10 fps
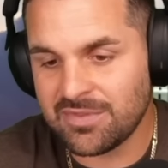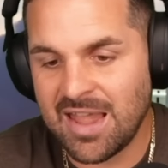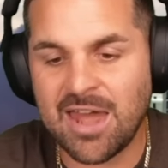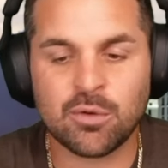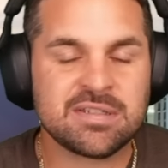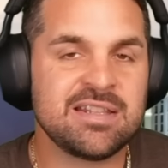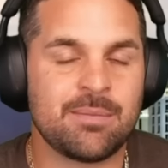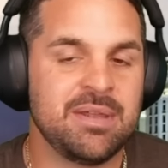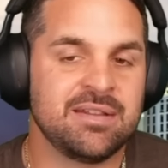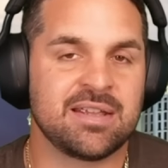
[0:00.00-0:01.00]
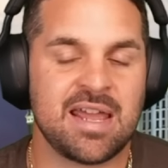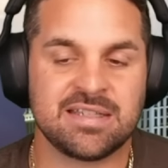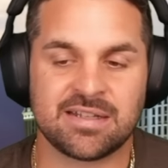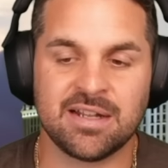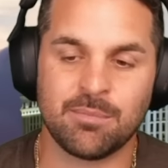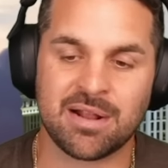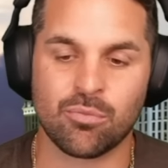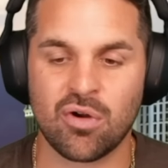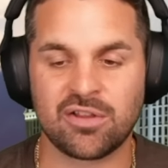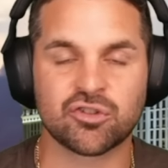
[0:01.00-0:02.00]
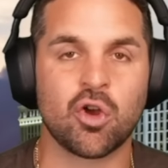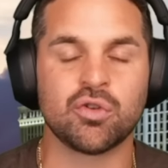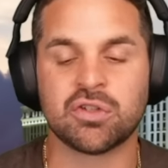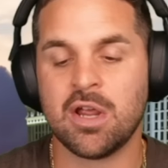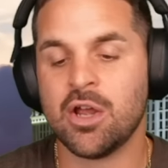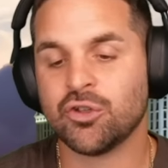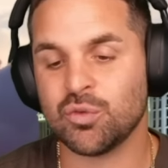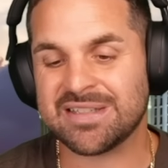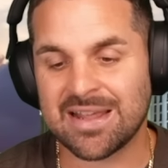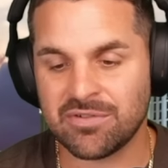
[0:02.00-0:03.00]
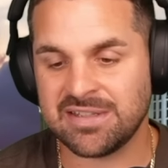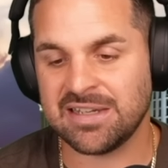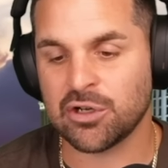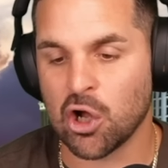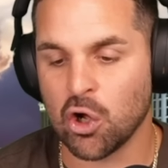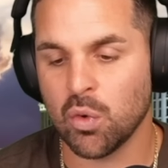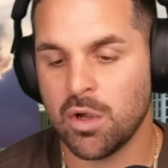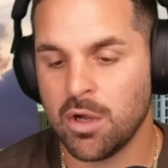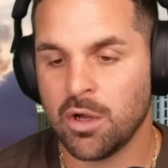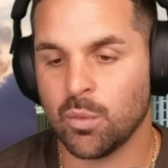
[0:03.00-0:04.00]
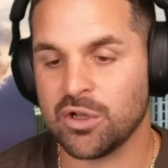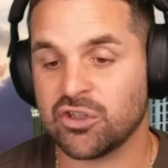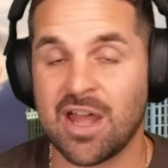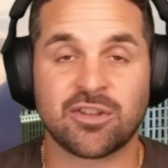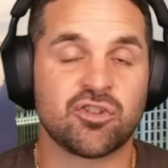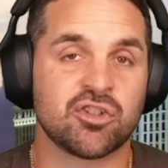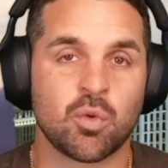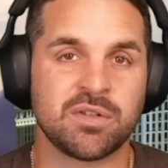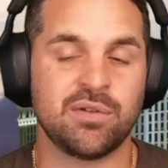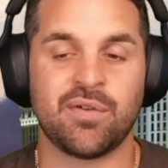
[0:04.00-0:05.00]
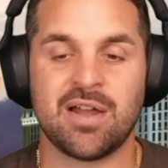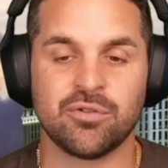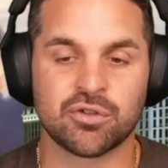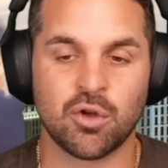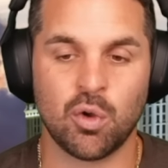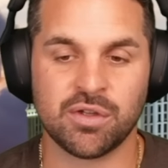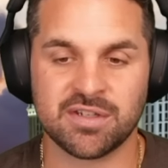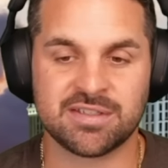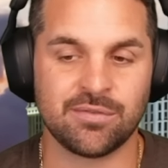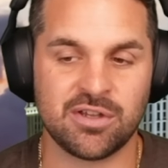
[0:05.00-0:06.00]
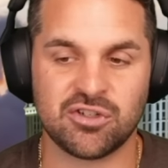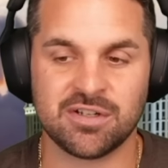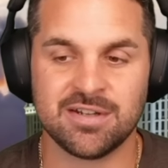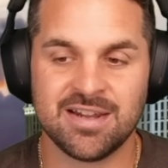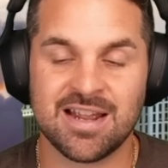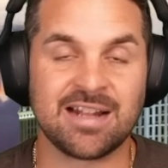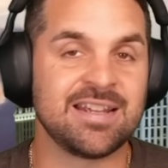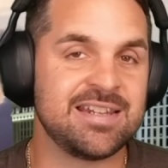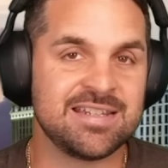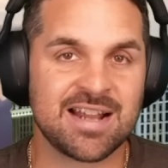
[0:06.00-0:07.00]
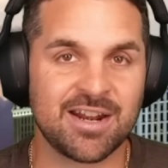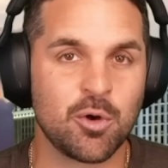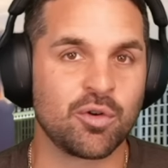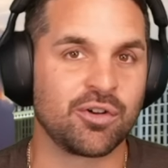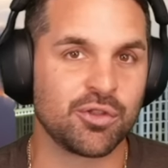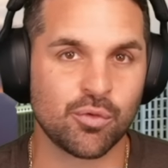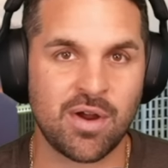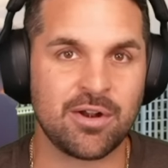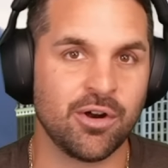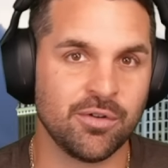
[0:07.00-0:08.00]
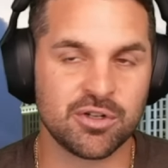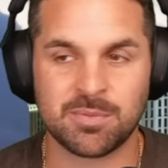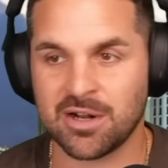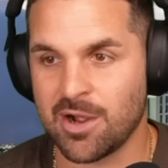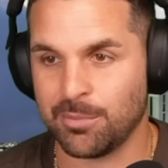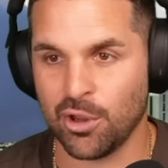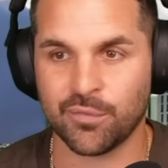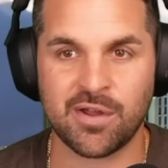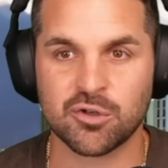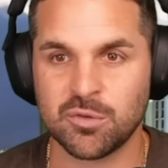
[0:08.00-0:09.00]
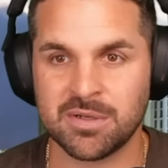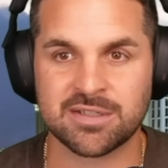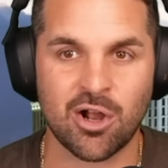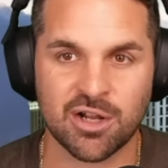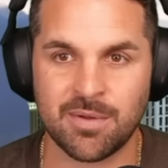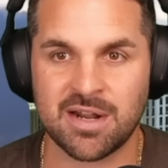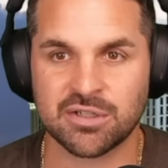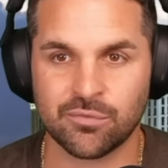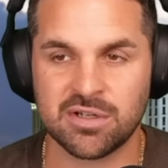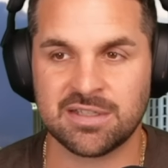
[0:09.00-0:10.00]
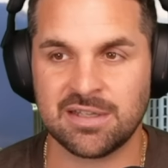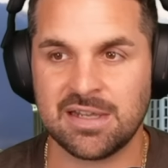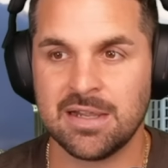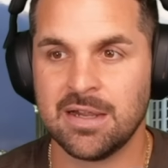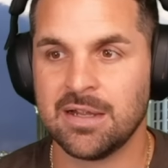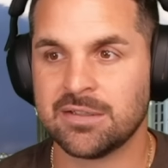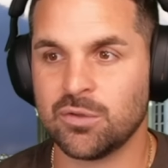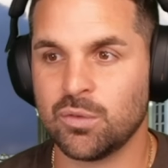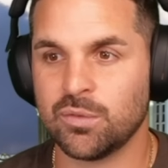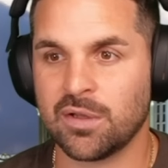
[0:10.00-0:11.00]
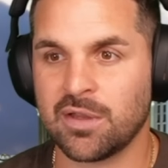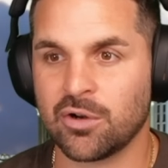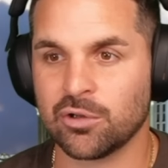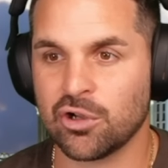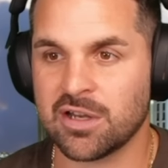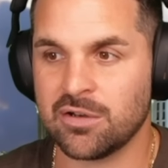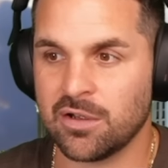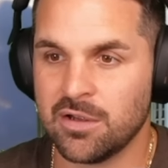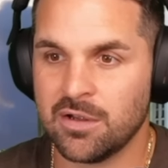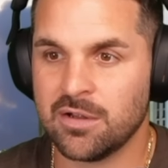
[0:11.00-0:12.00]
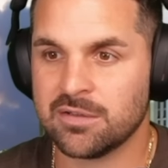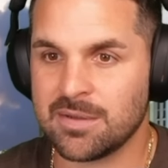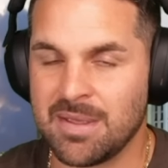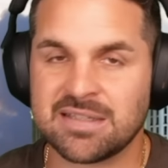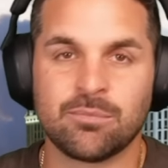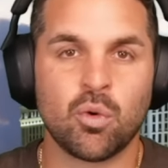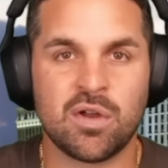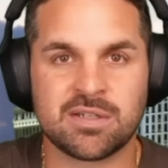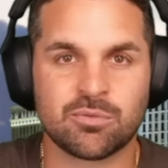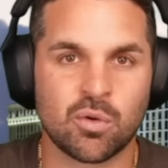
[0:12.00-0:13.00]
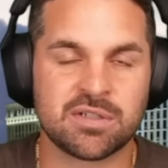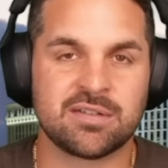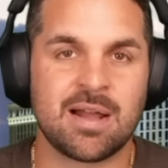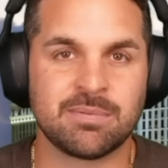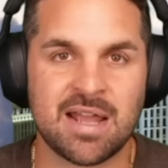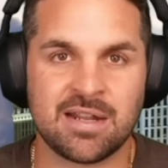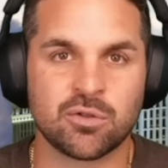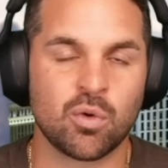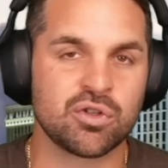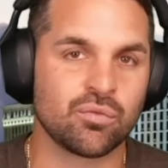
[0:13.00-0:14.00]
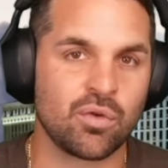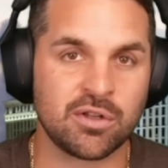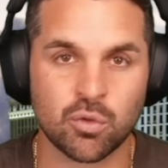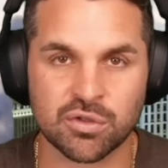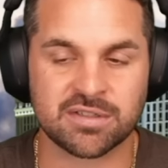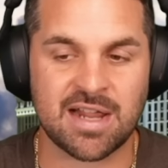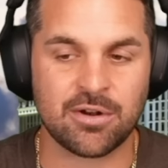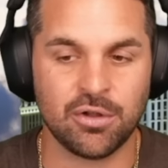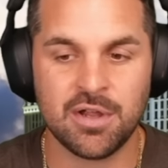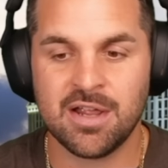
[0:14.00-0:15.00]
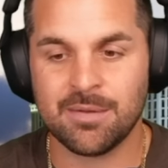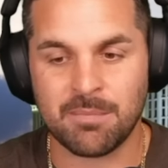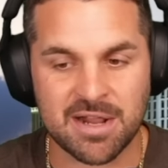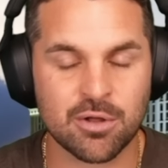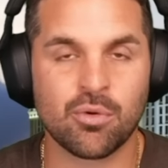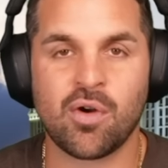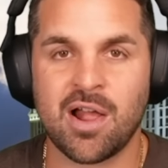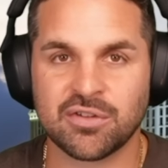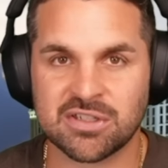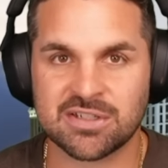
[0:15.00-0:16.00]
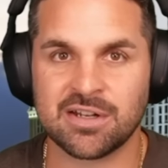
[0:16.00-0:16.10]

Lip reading: I don't see that being the case. I think Michael Morales goes to 17-0, which at just 25 years old in this division, I think he's kind of going under the radar. There's been a couple other fighters we've been talking about as of recently that are looking to make some noise up towards the top 10 and towards running towards a title. Michael Morales is going